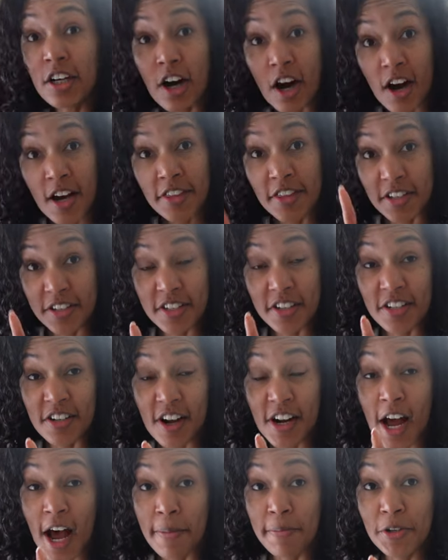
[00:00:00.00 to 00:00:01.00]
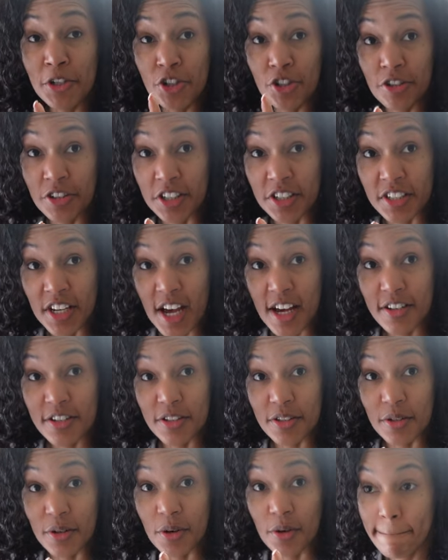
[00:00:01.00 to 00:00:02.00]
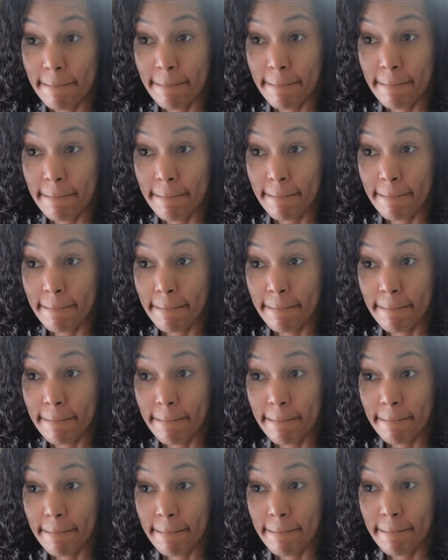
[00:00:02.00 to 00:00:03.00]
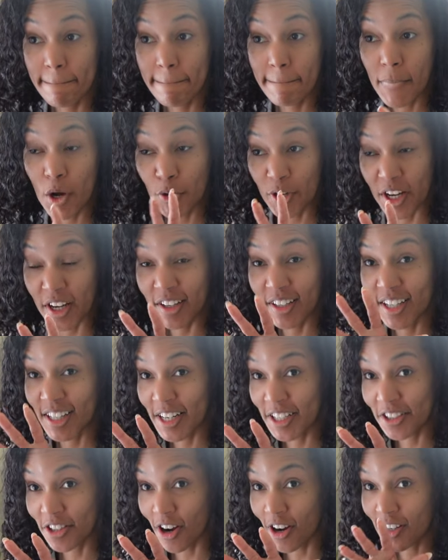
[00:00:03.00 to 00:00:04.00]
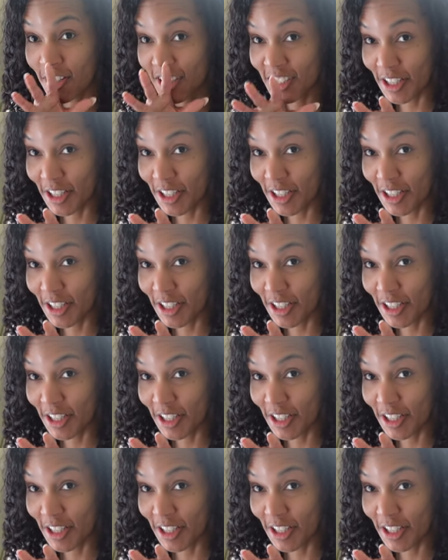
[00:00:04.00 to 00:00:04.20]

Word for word: God this did not happen during the test though. Okay, can I talk?